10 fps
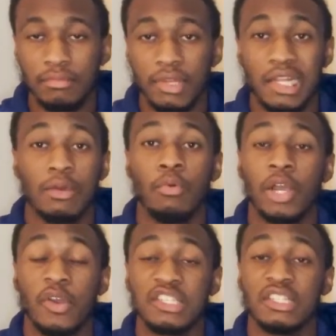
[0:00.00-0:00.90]
The one
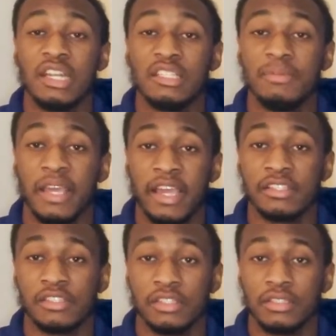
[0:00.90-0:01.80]
question that needs to be
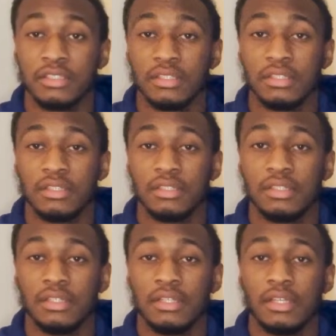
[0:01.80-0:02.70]
answered
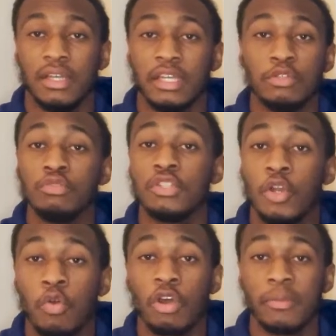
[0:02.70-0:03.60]
is, who's the
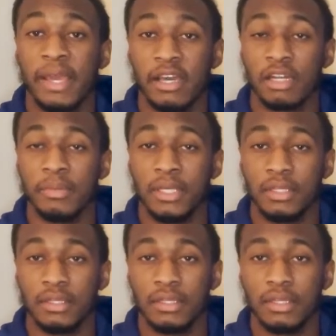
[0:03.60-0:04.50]
quarterback going to be?
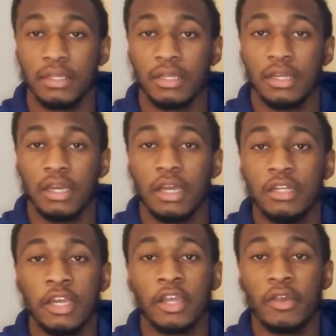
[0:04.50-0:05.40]

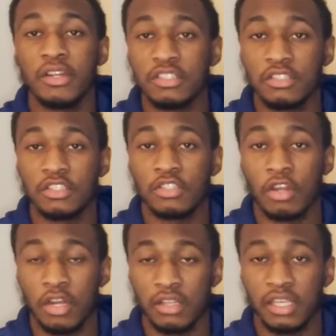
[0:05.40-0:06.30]
Darren Grader started
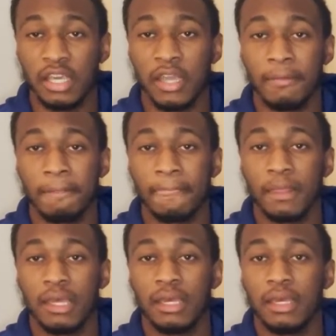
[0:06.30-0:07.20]
out the game.
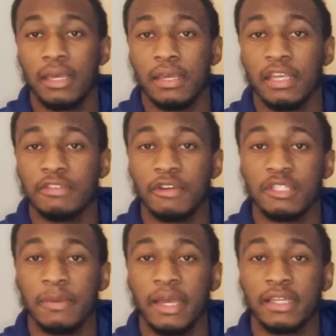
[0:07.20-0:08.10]
His first
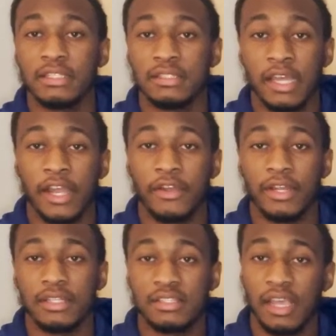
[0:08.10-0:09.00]
pass, not
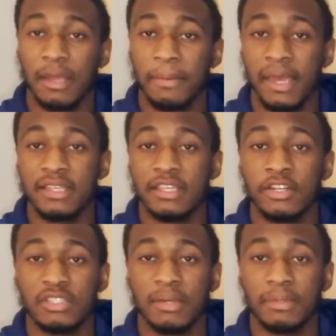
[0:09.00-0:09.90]
great. Second pass,
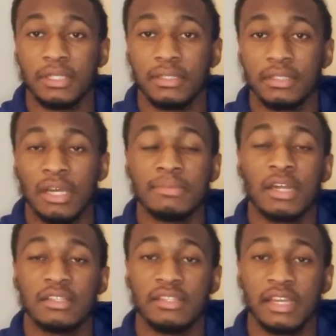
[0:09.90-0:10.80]
intercepted. Comes out
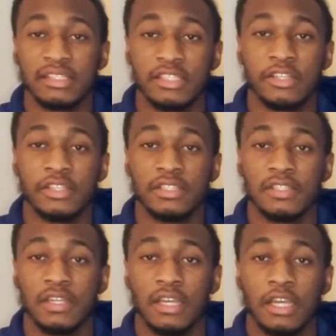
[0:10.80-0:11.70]
of second series,
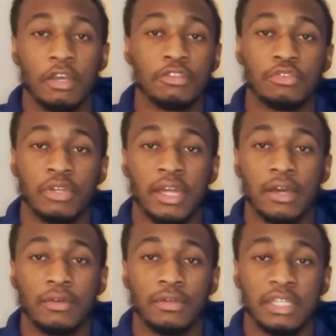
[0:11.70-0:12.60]
goes 3 and
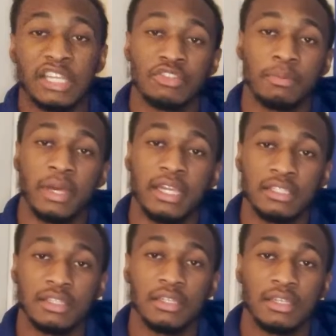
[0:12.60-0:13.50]
out, gets
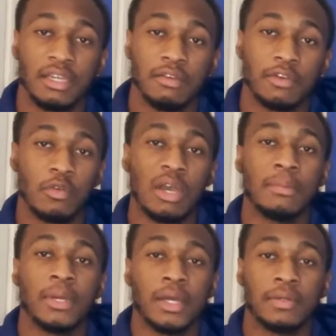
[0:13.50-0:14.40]
replaced for Quad
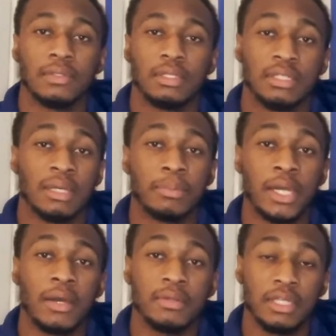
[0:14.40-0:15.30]
Brown. Now,
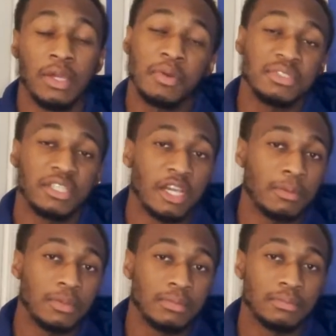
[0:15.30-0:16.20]
Brown, he wasn't terrible.